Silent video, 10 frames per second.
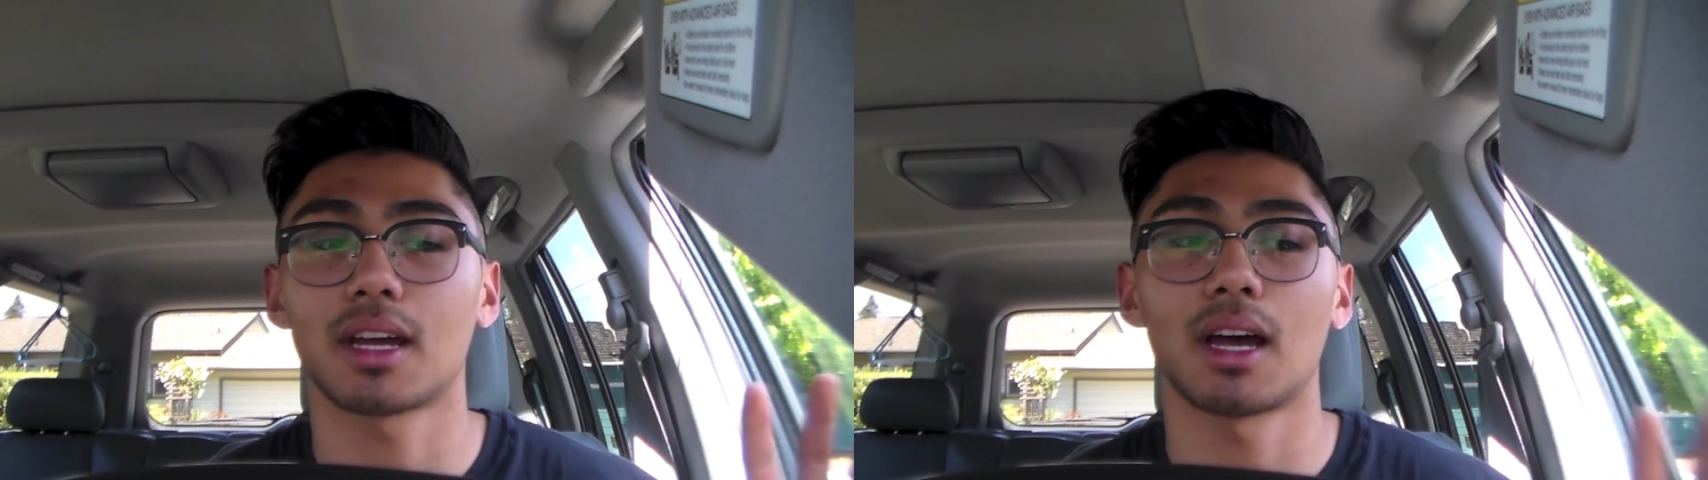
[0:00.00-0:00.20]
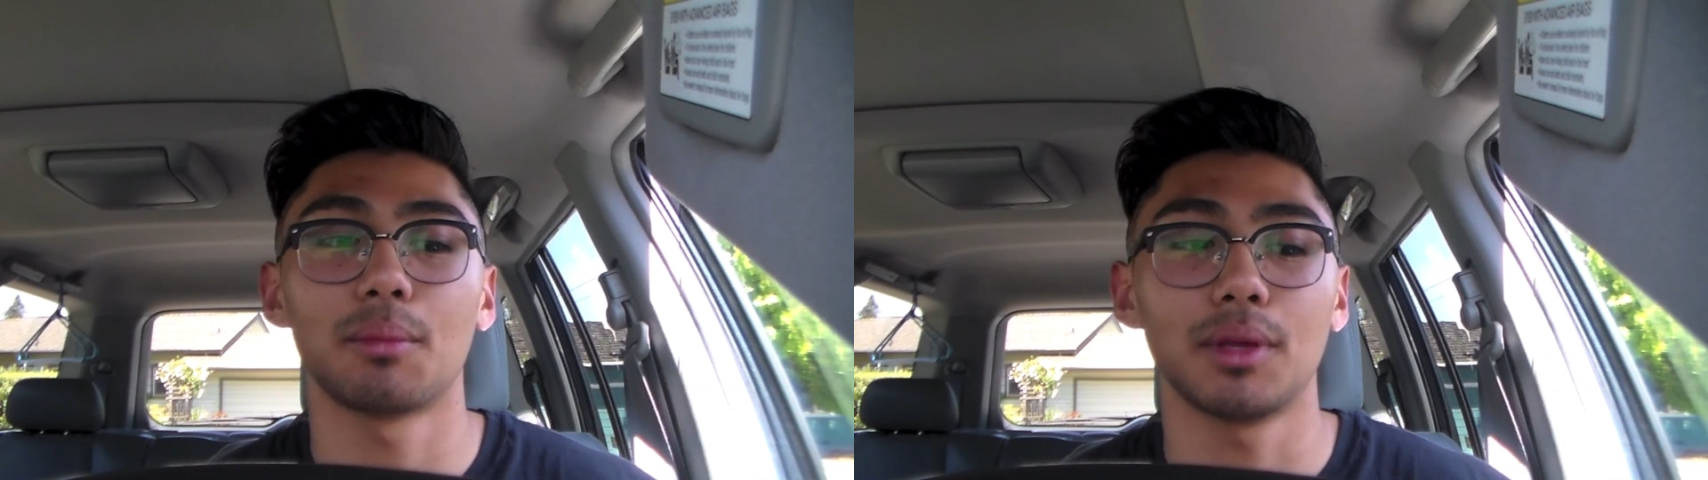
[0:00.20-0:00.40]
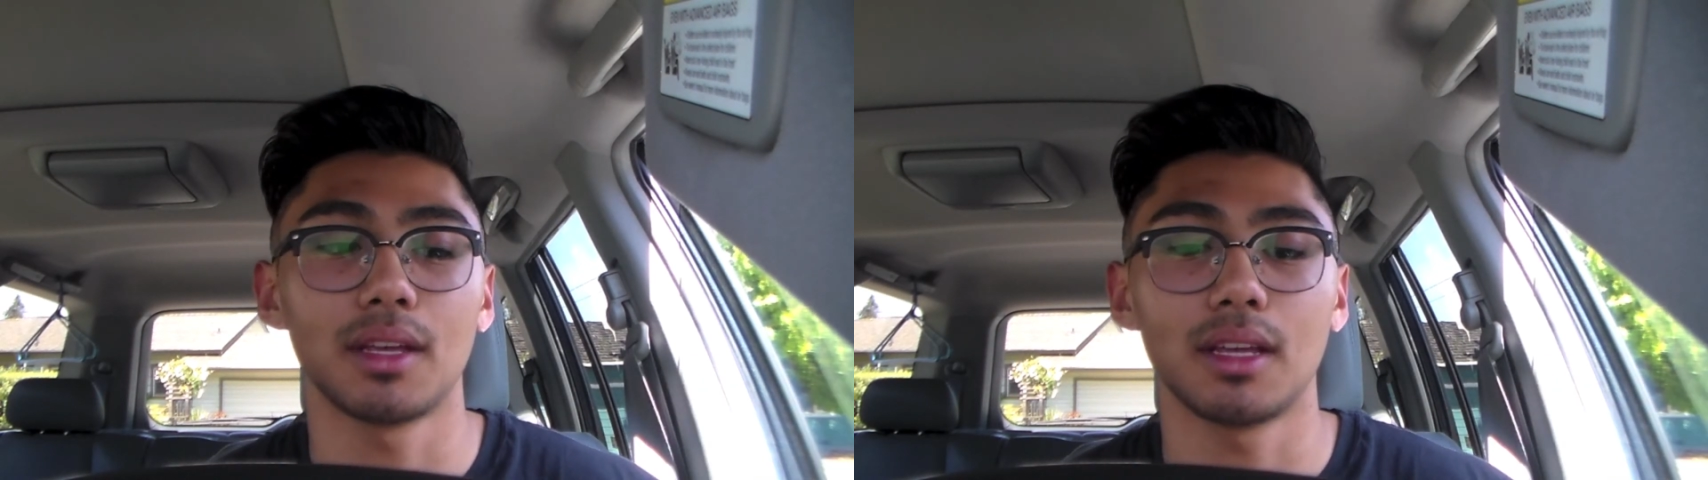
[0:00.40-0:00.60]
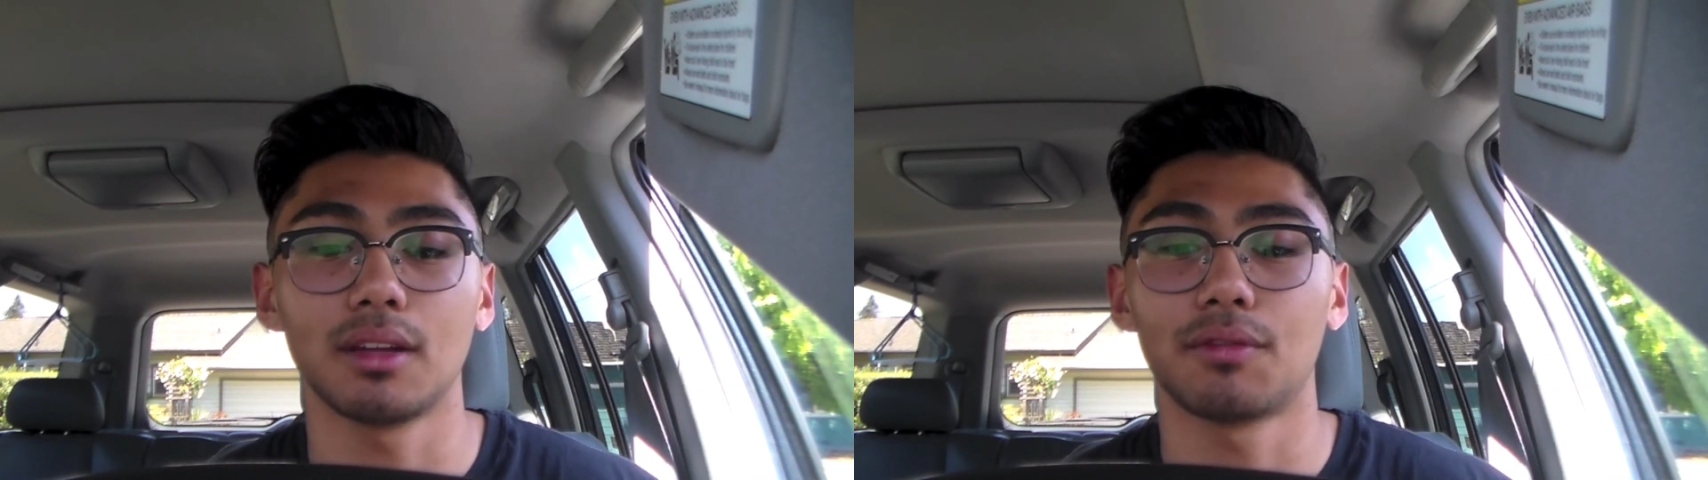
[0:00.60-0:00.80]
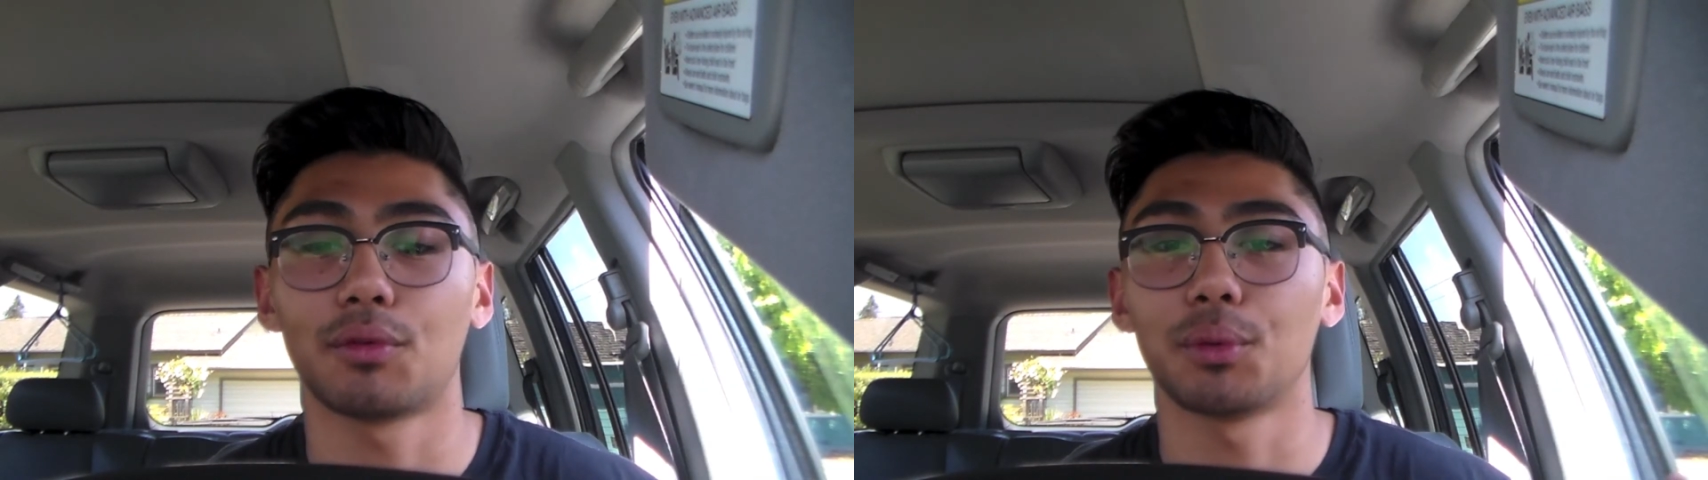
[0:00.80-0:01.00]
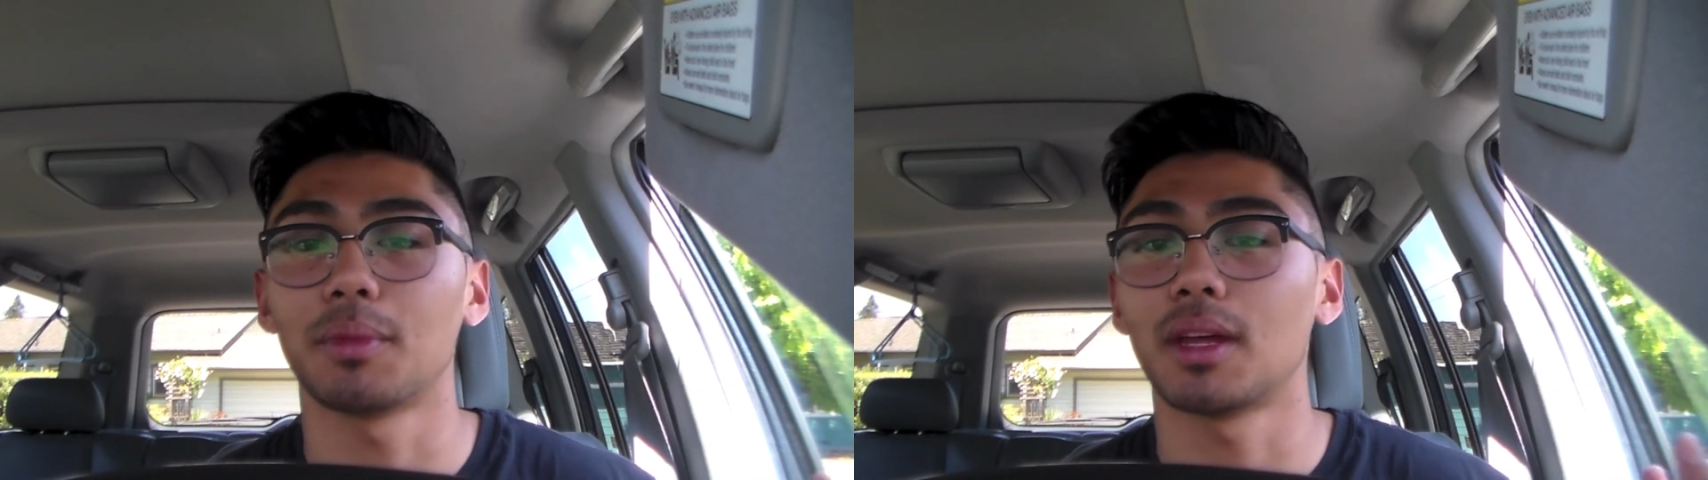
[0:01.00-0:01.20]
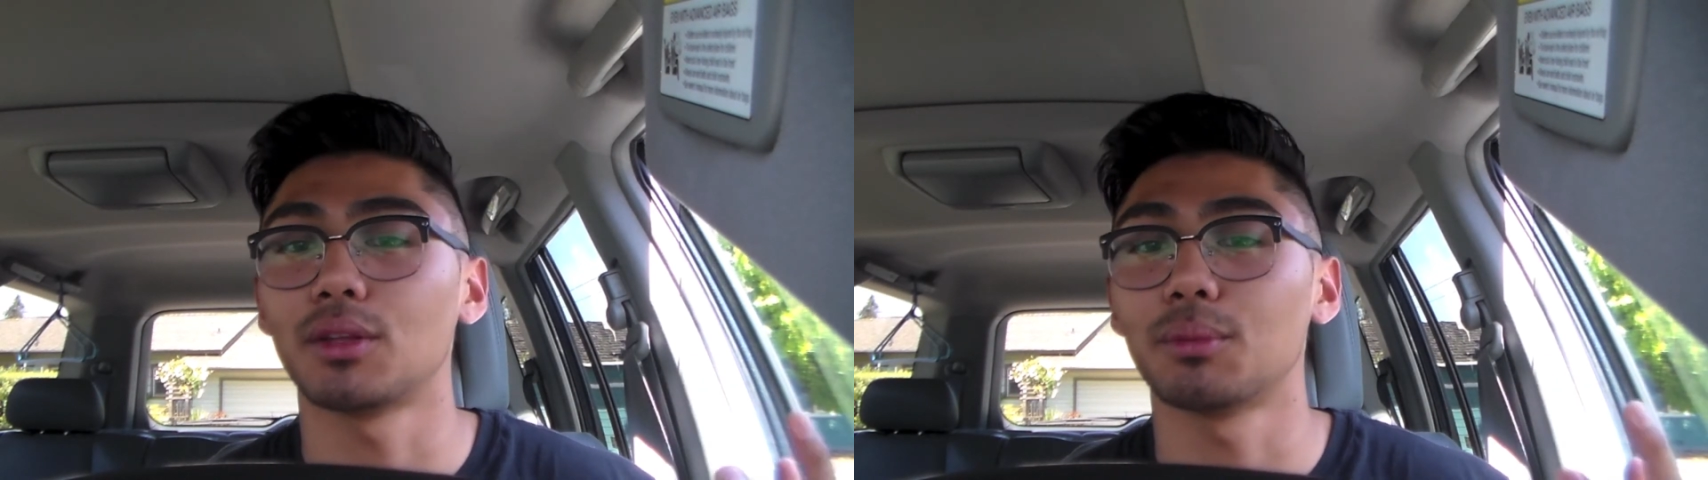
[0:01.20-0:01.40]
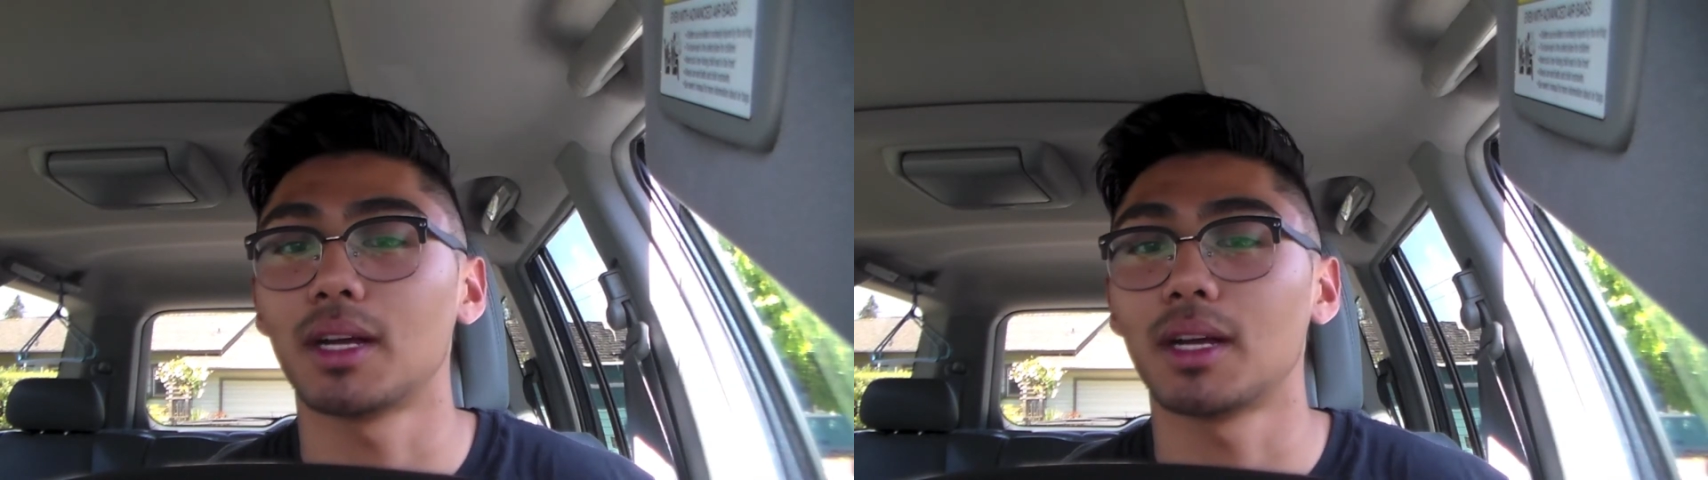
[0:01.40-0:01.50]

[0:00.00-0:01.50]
coming in a form that you